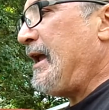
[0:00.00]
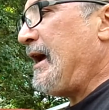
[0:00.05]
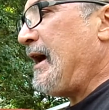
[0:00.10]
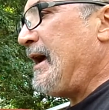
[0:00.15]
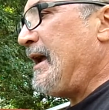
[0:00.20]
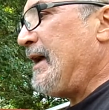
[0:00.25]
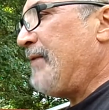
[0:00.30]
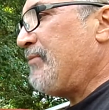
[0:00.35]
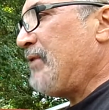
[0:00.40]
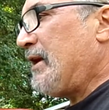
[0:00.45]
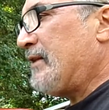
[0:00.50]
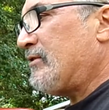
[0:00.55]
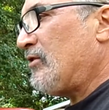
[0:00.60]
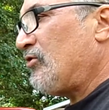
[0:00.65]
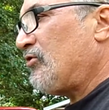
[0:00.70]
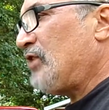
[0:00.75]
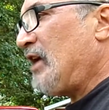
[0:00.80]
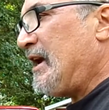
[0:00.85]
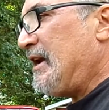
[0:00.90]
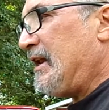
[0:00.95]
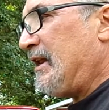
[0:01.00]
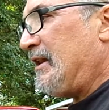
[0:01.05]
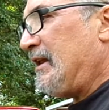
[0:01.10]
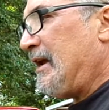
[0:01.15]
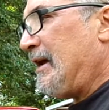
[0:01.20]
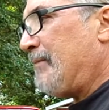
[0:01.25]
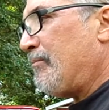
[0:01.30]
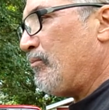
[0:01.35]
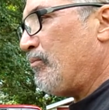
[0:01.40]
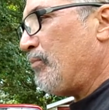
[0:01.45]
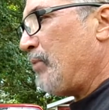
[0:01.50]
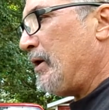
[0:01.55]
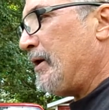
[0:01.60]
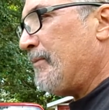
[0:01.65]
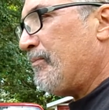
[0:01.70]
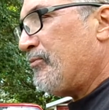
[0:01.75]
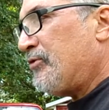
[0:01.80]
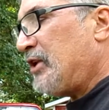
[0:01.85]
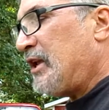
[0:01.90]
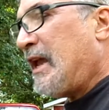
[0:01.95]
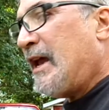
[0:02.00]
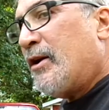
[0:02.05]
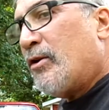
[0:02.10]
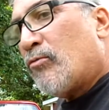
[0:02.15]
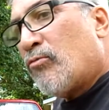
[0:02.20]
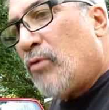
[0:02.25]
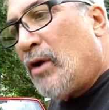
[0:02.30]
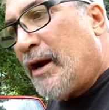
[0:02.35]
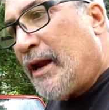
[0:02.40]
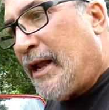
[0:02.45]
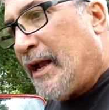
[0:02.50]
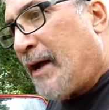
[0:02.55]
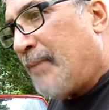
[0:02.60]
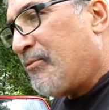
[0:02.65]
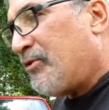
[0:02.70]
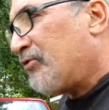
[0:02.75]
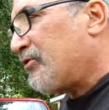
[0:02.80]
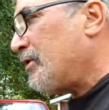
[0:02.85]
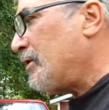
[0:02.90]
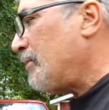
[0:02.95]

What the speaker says: I have not decided yet. But to get it running, I'm just going to